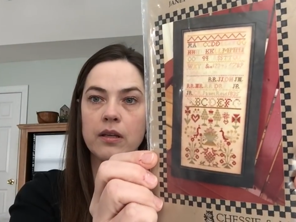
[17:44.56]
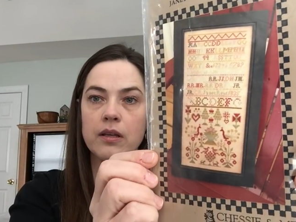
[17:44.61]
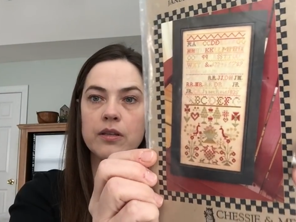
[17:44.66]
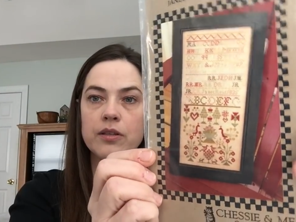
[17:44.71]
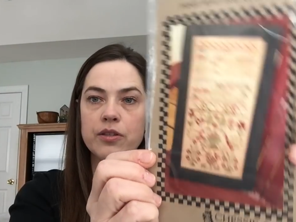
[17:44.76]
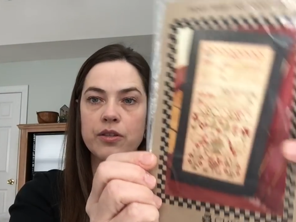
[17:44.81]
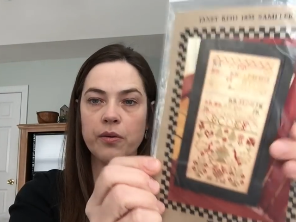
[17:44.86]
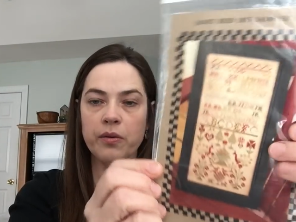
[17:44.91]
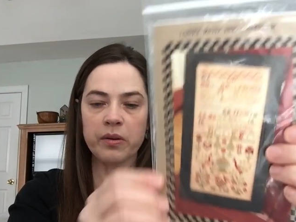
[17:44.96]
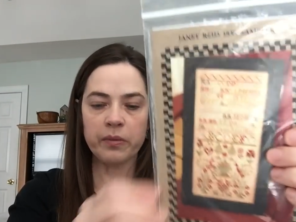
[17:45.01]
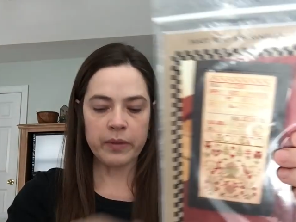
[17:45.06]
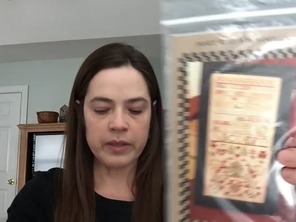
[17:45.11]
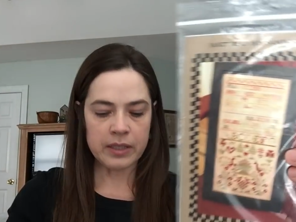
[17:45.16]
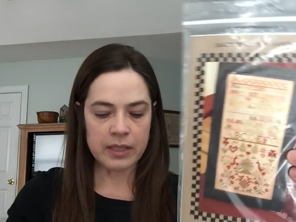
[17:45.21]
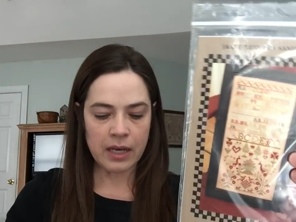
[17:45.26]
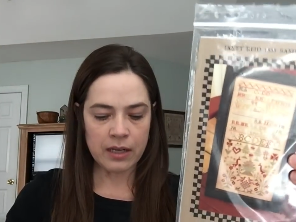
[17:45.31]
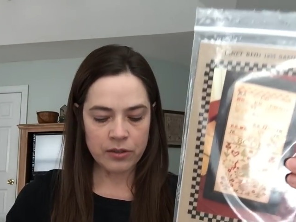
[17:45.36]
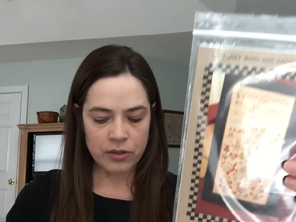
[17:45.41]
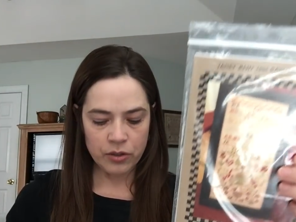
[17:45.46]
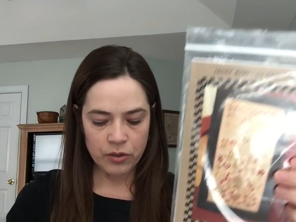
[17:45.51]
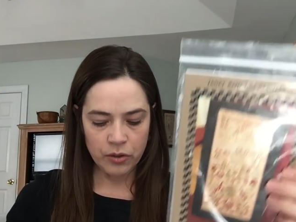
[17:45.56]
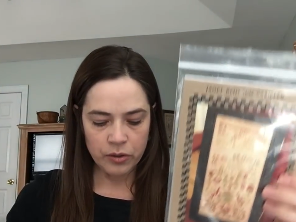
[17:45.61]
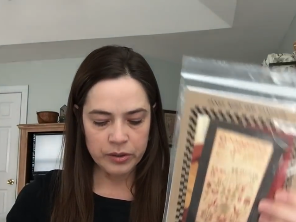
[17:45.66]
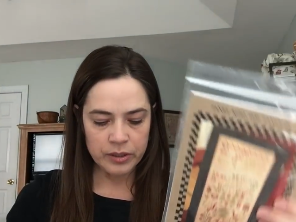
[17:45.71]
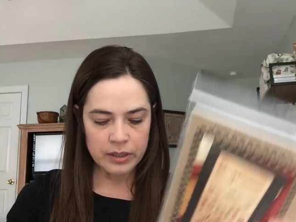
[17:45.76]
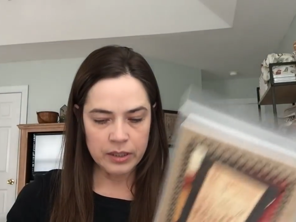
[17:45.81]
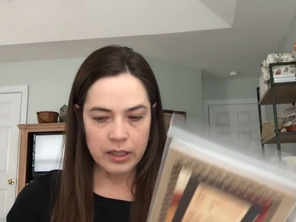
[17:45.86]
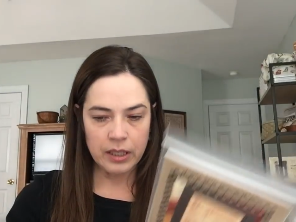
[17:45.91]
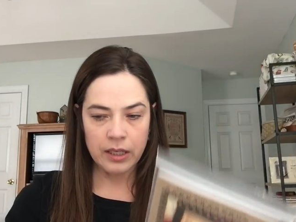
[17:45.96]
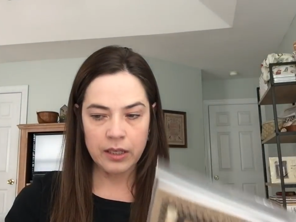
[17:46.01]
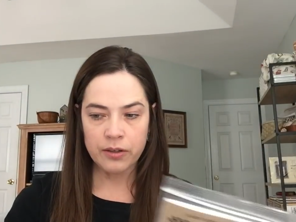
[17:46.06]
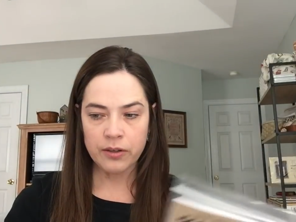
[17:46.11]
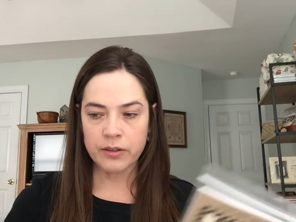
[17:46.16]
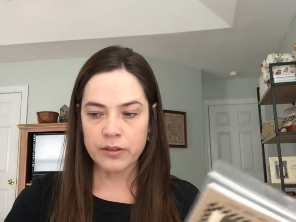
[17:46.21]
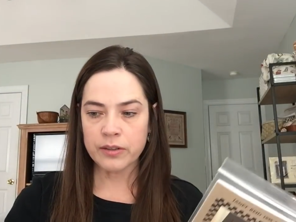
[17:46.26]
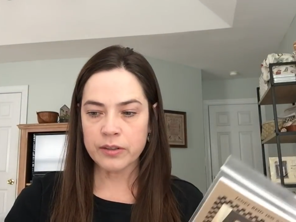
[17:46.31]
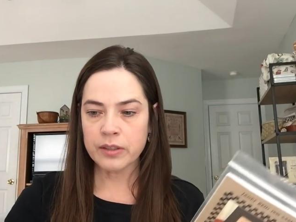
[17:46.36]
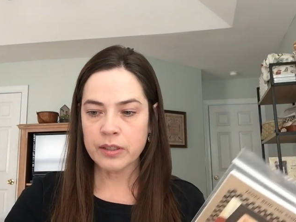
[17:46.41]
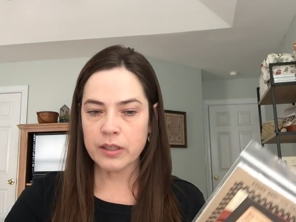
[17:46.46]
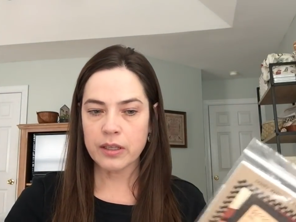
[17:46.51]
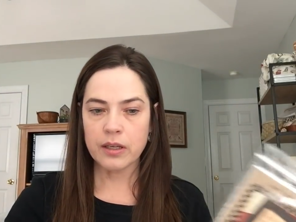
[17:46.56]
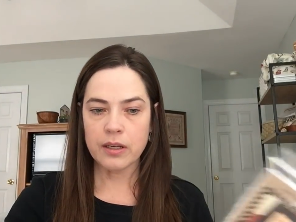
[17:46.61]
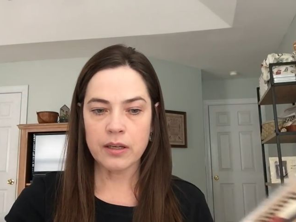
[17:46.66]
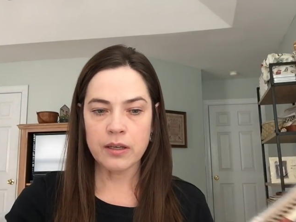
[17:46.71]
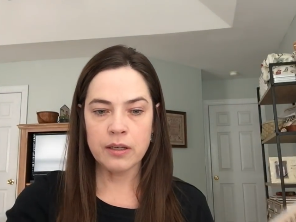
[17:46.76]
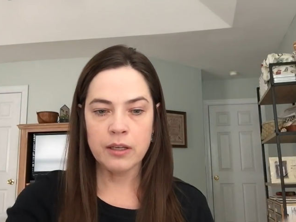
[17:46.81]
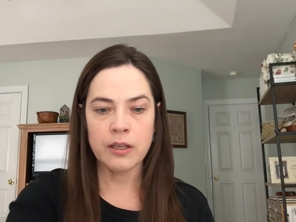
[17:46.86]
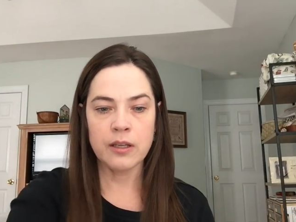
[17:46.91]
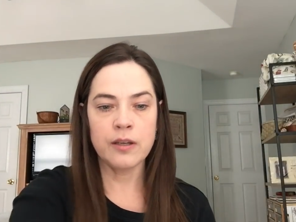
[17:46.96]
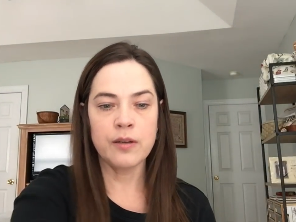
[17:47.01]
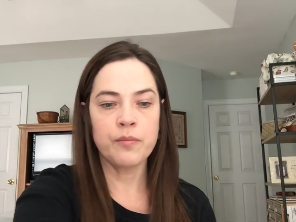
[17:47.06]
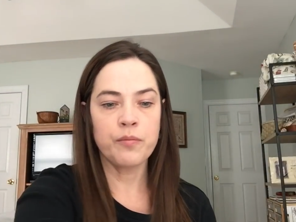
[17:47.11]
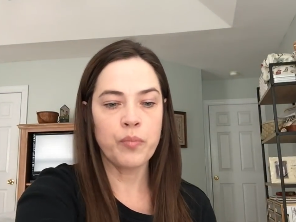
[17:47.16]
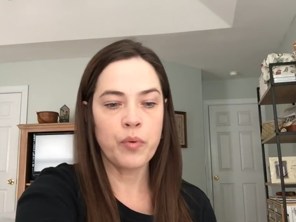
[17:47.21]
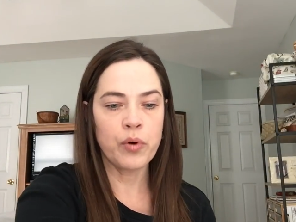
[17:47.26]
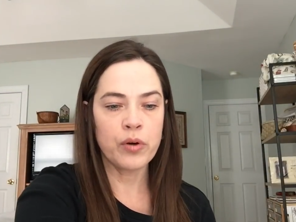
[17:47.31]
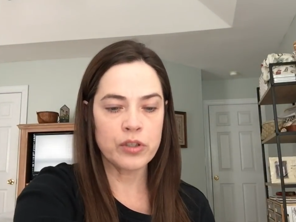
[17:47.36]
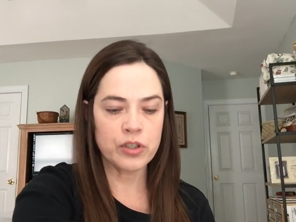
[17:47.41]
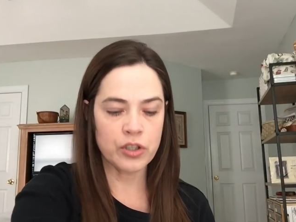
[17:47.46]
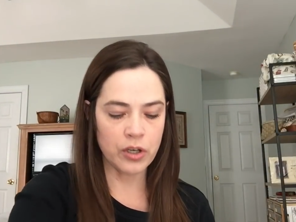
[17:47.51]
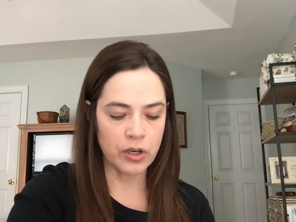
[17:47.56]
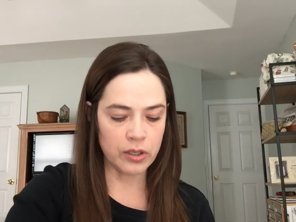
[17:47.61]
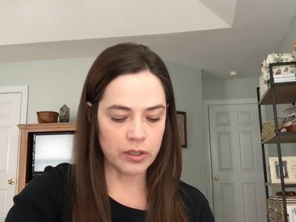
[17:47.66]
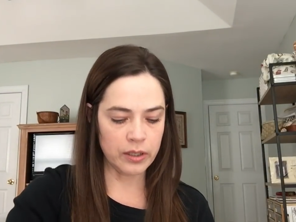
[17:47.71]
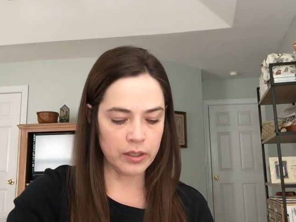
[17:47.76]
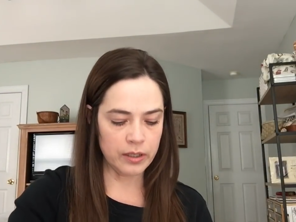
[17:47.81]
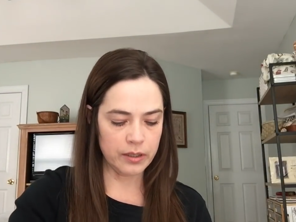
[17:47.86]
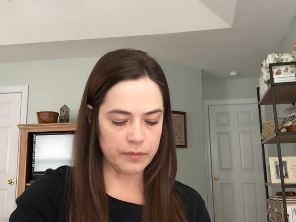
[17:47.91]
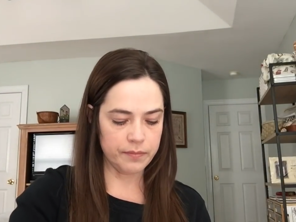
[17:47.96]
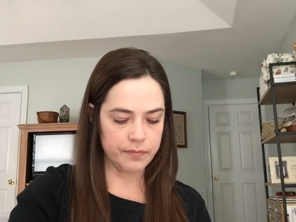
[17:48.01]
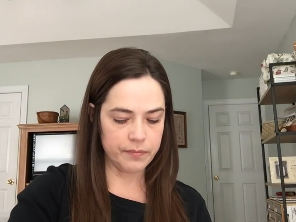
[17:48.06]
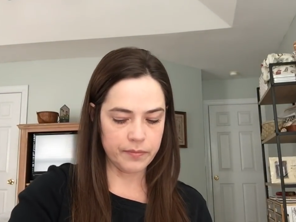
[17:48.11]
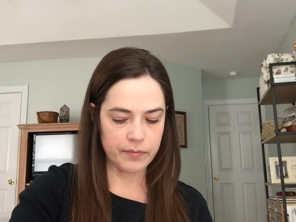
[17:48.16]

So we went down to Golden Needle on Port Charlotte